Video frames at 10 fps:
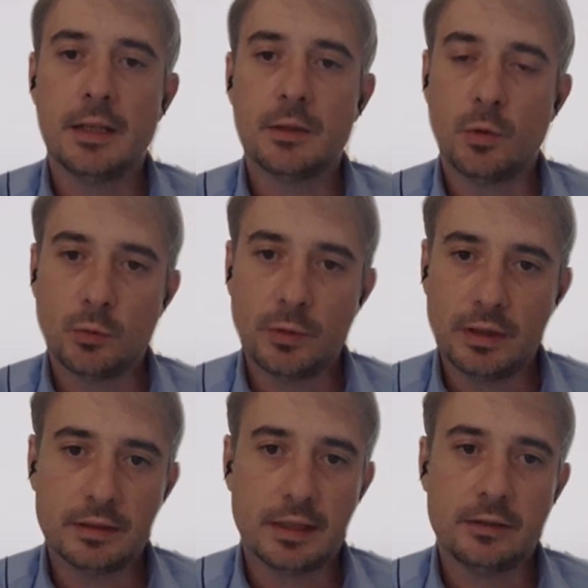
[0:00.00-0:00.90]
as what
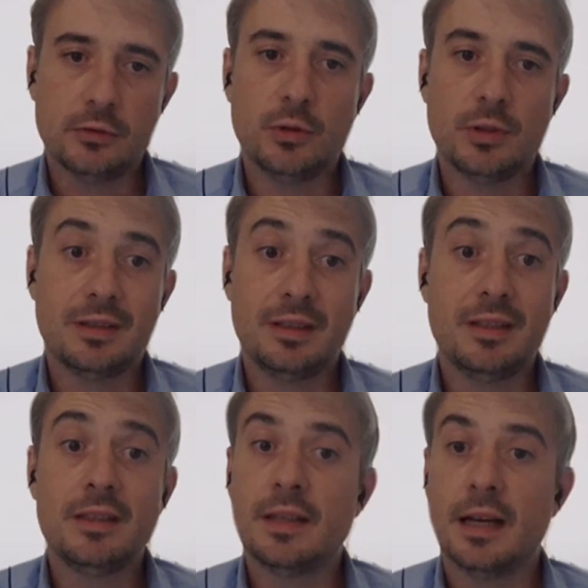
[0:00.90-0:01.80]
we try to do is
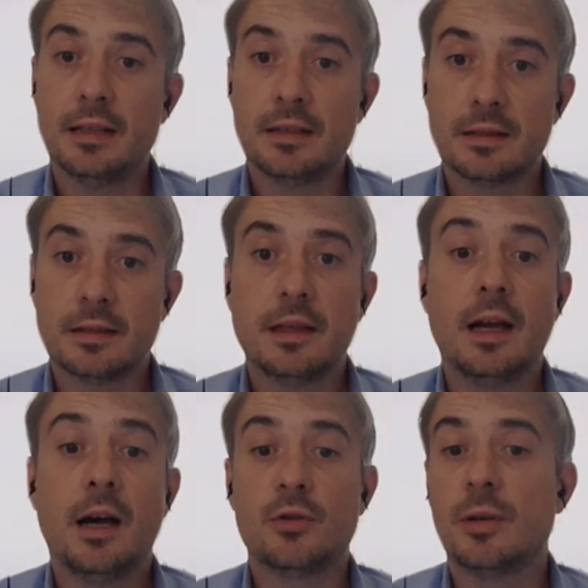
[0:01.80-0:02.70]
digitize
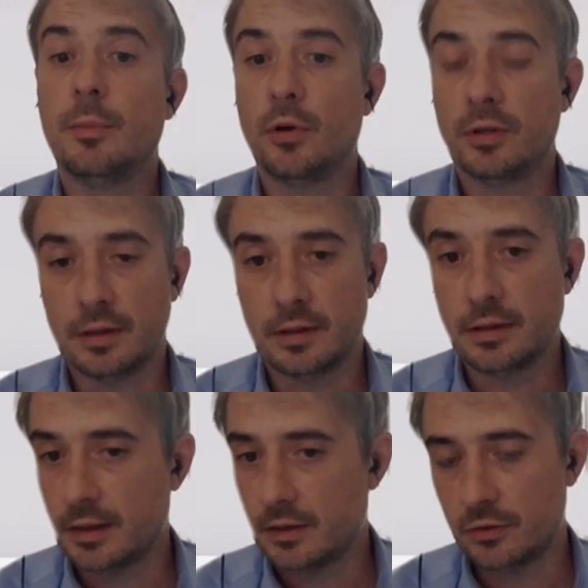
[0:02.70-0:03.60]
our supporting
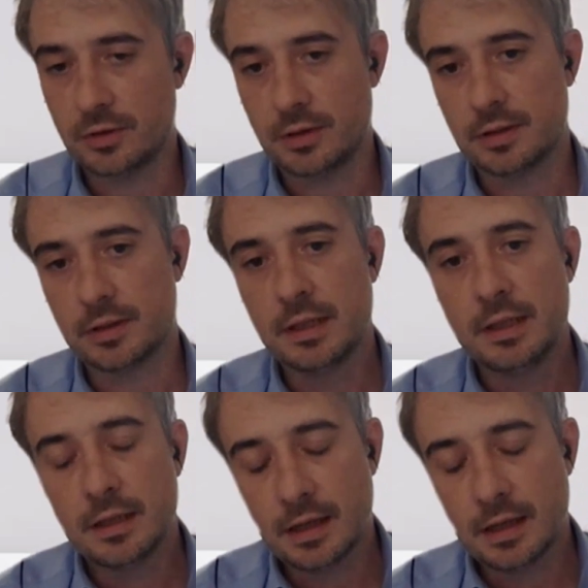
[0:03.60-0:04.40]
resources,